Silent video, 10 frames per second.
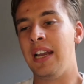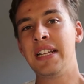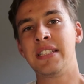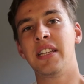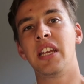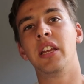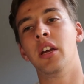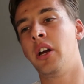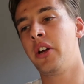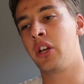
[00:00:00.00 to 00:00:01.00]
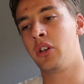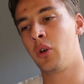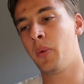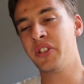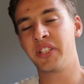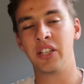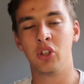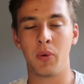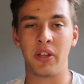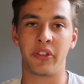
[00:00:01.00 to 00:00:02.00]
let's say you're once
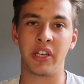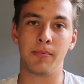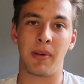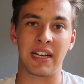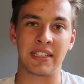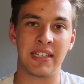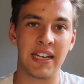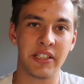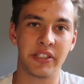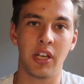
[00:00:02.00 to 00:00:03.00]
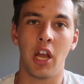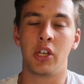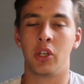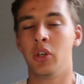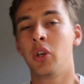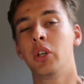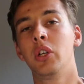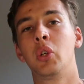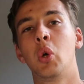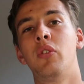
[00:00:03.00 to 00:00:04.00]
again doing 3x10s. You're not
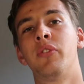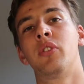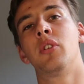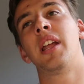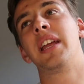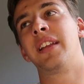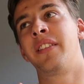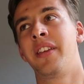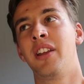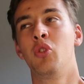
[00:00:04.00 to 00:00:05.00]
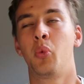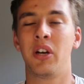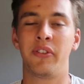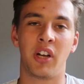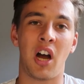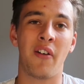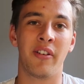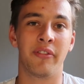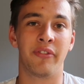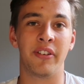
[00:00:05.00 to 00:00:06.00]
gonna go for like 10, 12.5, and